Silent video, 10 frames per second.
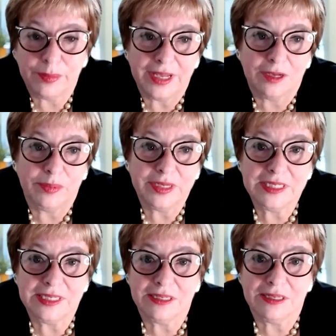make a big
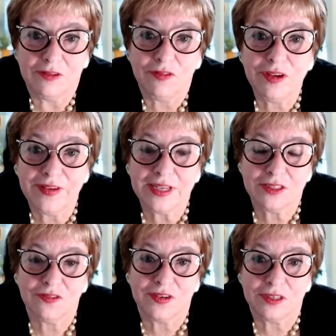deal. If we've had
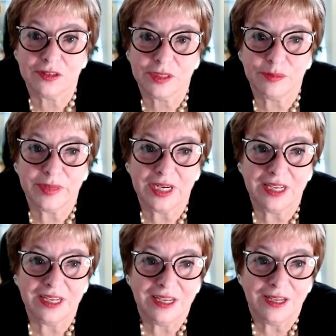to fire
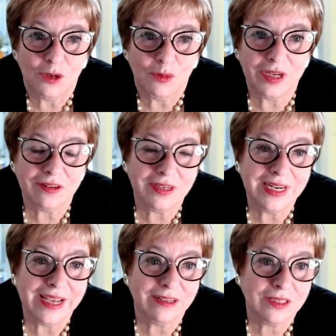somebody, we don't
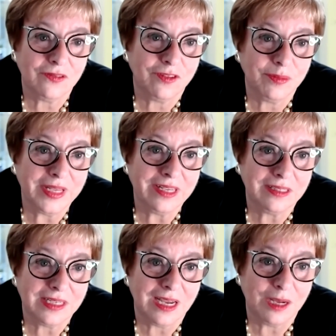announce it from the
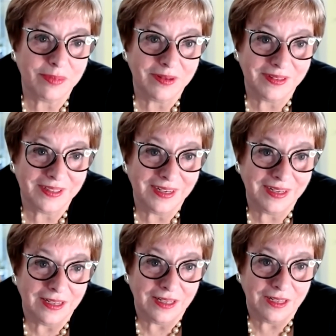hilltop.
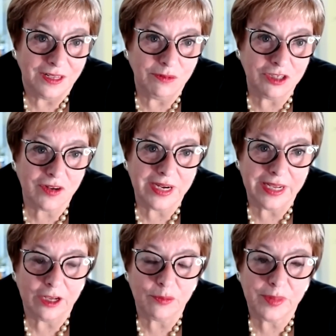We try to
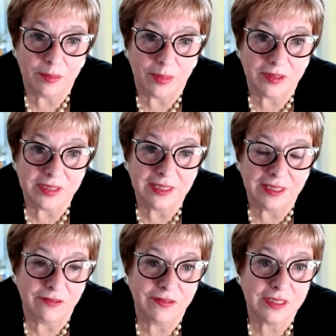help that person
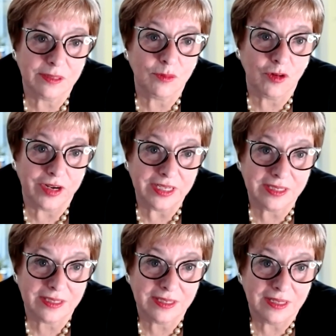leave with some
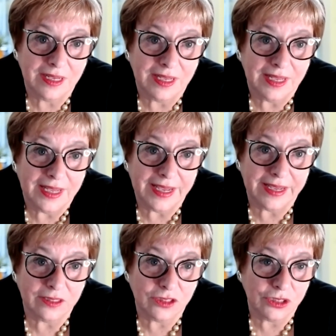grace,
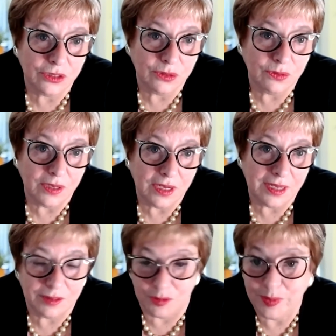and to,
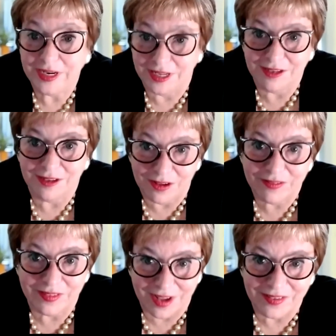depending
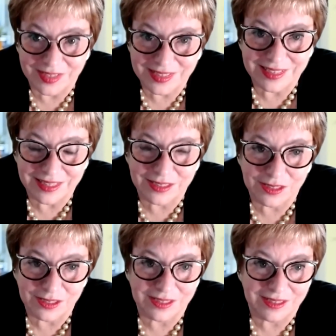of, obviously this
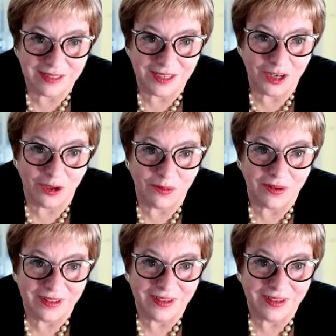is, you know,